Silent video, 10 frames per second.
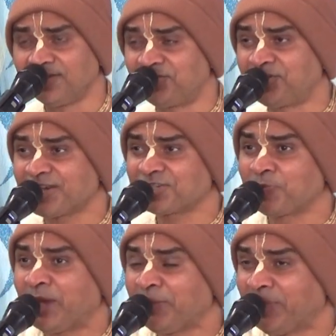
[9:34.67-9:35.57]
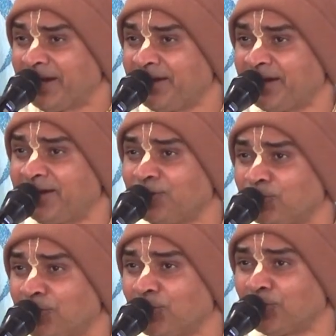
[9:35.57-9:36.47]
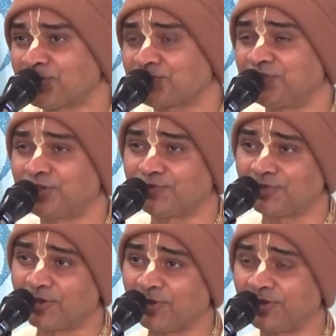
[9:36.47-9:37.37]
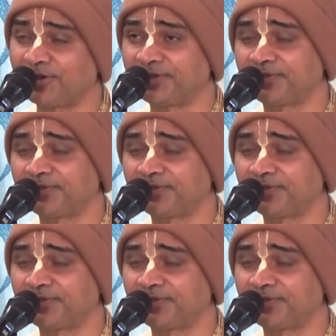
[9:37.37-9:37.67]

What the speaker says: just by meditating on the lotus feet of the Lord.